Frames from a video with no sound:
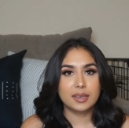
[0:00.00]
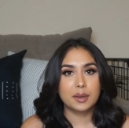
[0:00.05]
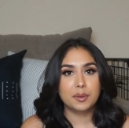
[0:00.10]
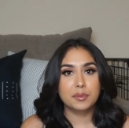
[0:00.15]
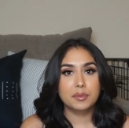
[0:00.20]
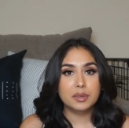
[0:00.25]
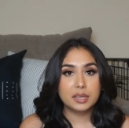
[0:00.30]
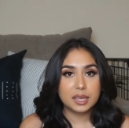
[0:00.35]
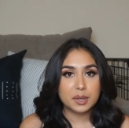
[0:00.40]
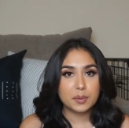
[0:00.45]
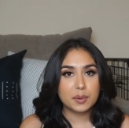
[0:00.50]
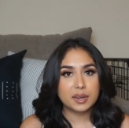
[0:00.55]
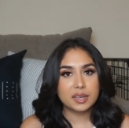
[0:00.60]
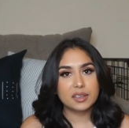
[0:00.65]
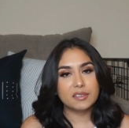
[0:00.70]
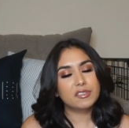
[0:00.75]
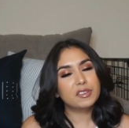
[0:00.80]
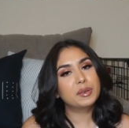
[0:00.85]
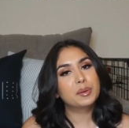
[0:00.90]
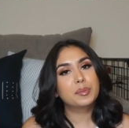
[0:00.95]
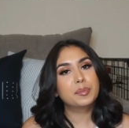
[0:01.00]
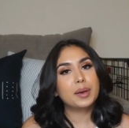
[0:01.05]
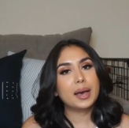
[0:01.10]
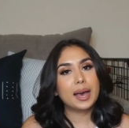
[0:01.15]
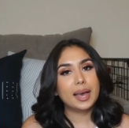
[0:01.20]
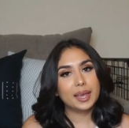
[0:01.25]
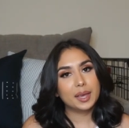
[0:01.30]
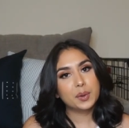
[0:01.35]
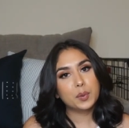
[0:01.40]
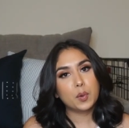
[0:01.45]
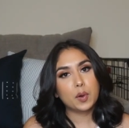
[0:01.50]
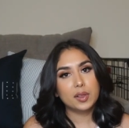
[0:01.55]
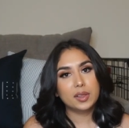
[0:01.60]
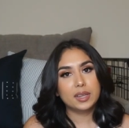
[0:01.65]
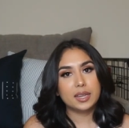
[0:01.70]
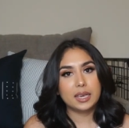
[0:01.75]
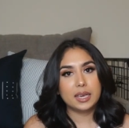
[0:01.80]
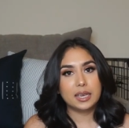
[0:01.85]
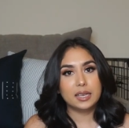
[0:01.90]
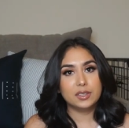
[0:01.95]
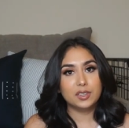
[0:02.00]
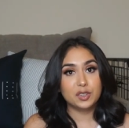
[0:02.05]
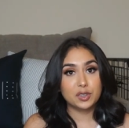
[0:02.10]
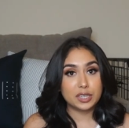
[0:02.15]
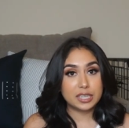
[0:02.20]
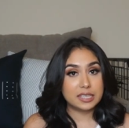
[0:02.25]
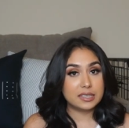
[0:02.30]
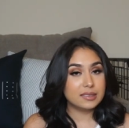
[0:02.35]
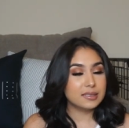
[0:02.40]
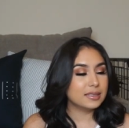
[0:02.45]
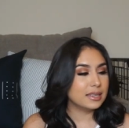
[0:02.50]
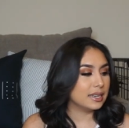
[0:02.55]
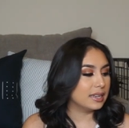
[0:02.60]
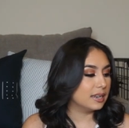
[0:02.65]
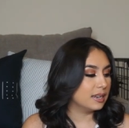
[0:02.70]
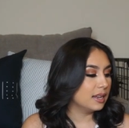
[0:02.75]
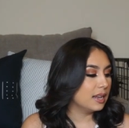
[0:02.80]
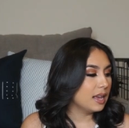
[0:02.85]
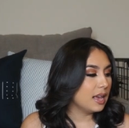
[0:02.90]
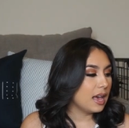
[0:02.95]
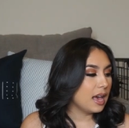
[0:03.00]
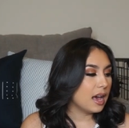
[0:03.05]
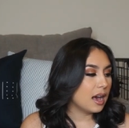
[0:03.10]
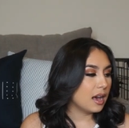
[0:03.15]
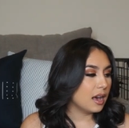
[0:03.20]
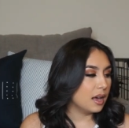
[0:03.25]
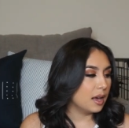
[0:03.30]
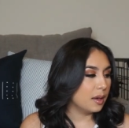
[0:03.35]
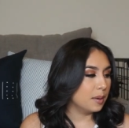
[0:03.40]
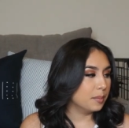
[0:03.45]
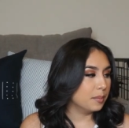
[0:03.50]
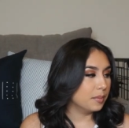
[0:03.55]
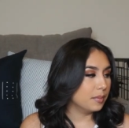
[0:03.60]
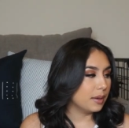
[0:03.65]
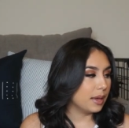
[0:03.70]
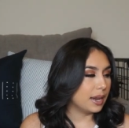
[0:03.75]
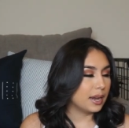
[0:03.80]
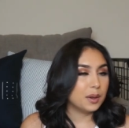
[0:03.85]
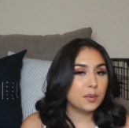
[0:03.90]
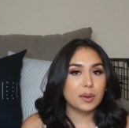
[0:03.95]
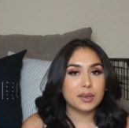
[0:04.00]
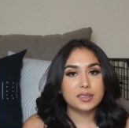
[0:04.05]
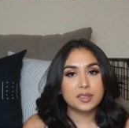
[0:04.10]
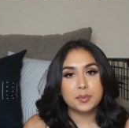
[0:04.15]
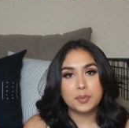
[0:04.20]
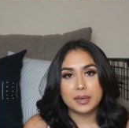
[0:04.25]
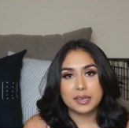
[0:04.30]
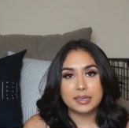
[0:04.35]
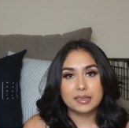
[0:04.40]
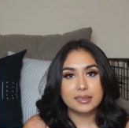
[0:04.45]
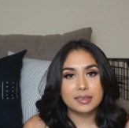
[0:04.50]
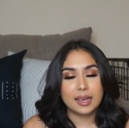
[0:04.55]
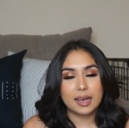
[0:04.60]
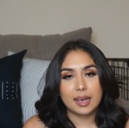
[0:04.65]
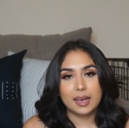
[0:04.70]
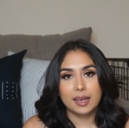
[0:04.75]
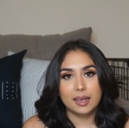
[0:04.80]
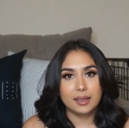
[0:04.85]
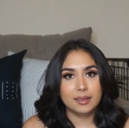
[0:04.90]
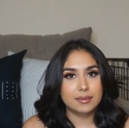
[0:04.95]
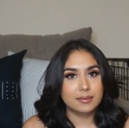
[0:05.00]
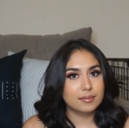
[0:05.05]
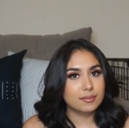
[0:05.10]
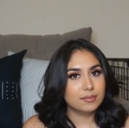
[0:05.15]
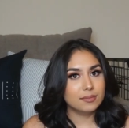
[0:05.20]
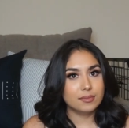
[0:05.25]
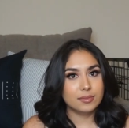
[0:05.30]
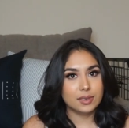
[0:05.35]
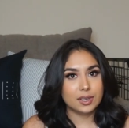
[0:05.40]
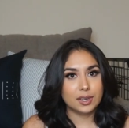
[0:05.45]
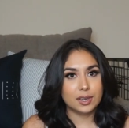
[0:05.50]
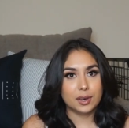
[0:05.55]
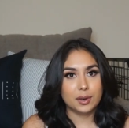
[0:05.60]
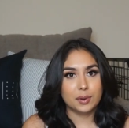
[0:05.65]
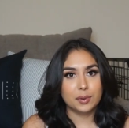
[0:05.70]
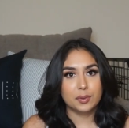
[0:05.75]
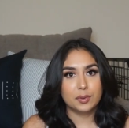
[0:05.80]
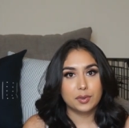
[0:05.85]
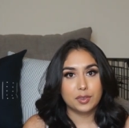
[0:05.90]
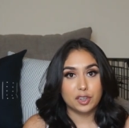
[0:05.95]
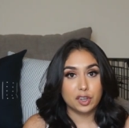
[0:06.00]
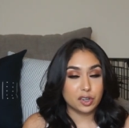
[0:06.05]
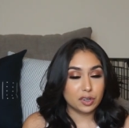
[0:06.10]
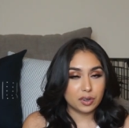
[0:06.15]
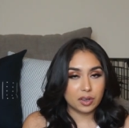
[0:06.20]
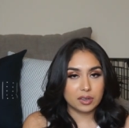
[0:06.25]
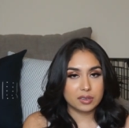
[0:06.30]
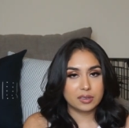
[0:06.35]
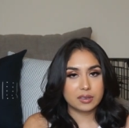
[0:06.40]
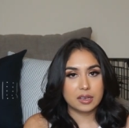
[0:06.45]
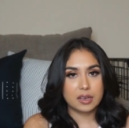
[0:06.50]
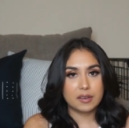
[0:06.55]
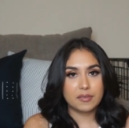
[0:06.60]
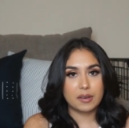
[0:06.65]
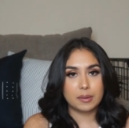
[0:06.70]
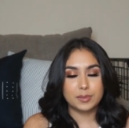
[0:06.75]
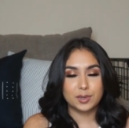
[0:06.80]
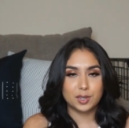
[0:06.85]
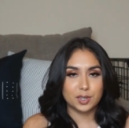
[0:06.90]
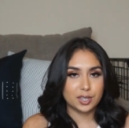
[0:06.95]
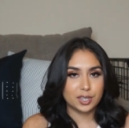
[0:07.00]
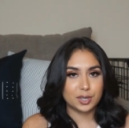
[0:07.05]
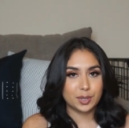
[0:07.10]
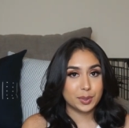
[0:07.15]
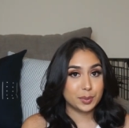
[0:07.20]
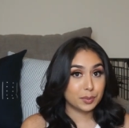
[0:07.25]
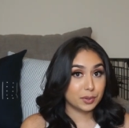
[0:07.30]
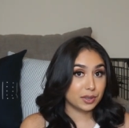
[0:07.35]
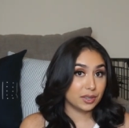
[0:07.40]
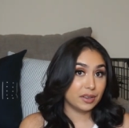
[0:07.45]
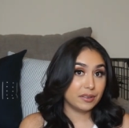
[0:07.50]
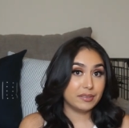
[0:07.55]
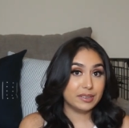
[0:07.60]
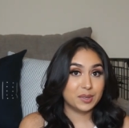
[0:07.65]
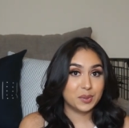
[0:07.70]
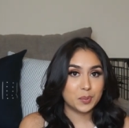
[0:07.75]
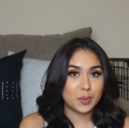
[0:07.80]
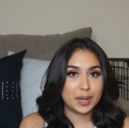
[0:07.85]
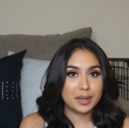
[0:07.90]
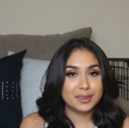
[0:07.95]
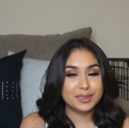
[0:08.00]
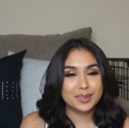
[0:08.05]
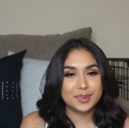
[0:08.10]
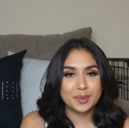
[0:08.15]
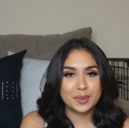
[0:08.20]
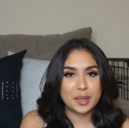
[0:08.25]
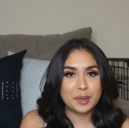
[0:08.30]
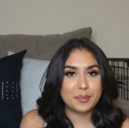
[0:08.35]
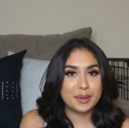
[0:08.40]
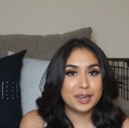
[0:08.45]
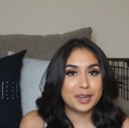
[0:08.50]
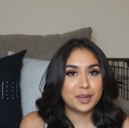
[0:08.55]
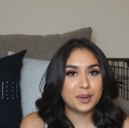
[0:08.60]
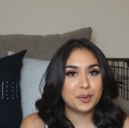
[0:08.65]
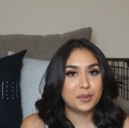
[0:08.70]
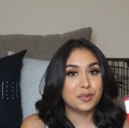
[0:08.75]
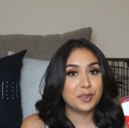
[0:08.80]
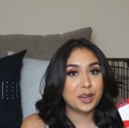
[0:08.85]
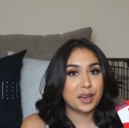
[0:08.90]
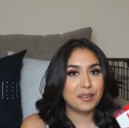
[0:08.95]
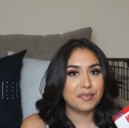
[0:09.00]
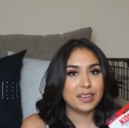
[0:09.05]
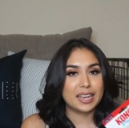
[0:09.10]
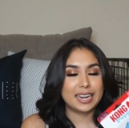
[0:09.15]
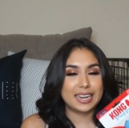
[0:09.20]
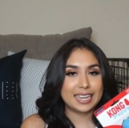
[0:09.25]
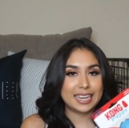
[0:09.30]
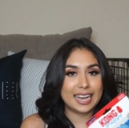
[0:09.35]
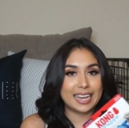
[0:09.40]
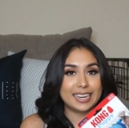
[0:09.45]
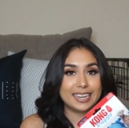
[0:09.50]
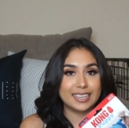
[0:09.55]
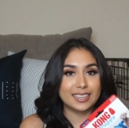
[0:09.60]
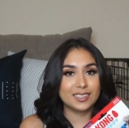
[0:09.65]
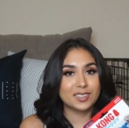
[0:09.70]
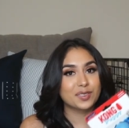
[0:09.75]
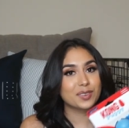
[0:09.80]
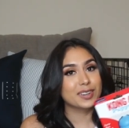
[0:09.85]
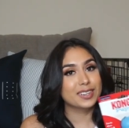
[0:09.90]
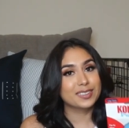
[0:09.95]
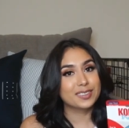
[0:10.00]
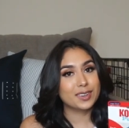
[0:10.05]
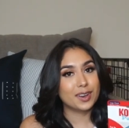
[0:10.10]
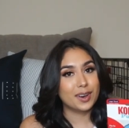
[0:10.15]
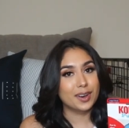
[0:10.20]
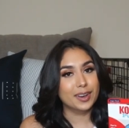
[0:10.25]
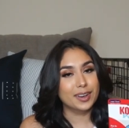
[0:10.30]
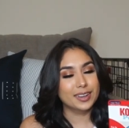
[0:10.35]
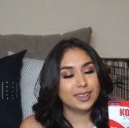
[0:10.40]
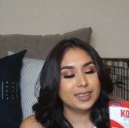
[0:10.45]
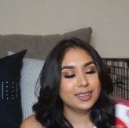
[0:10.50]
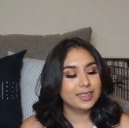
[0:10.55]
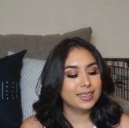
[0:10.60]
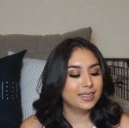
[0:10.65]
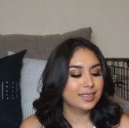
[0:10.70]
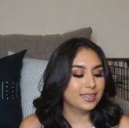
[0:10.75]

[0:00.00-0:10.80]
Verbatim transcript: I really want to give him high quality treats and um, any recipes that you know, your dog's love, I'm sure he will love as well. So let me know if you have any ideas for his Kong.